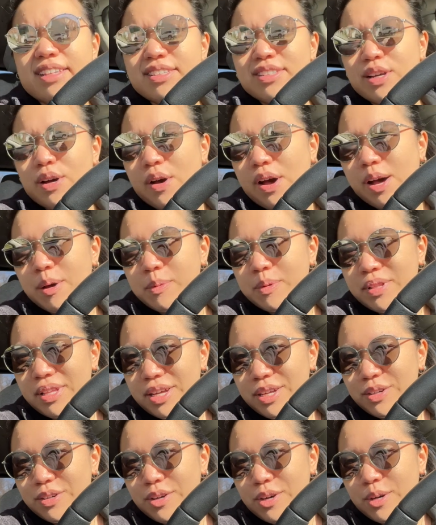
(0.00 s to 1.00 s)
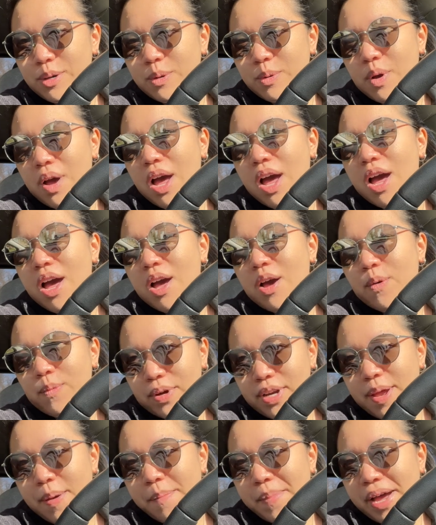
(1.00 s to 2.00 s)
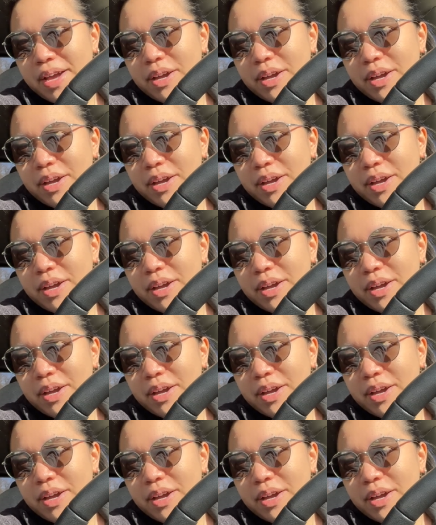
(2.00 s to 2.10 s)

So I will let you know when I'm back